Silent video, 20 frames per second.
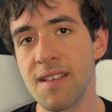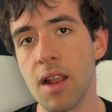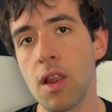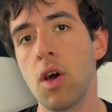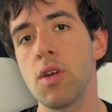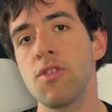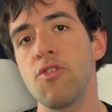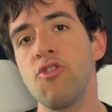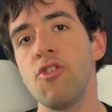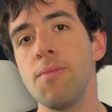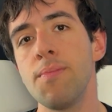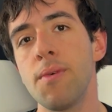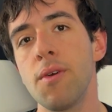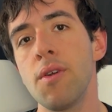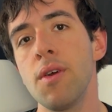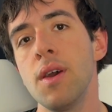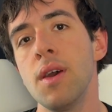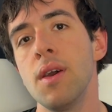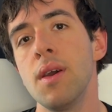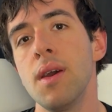it's a lot
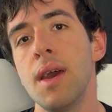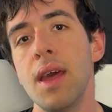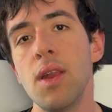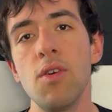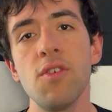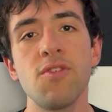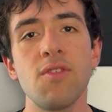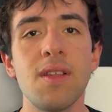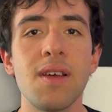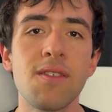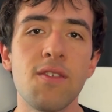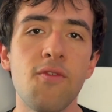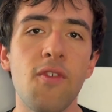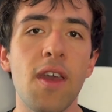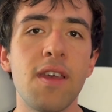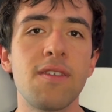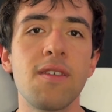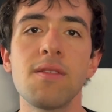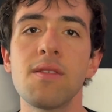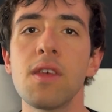cheaper and also, let's
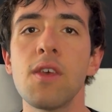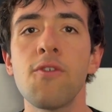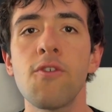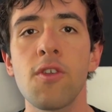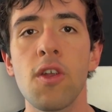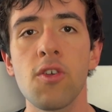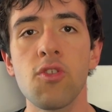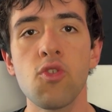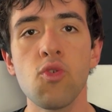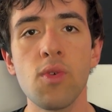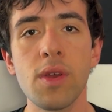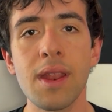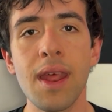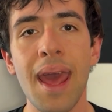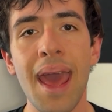face it, if you're not doing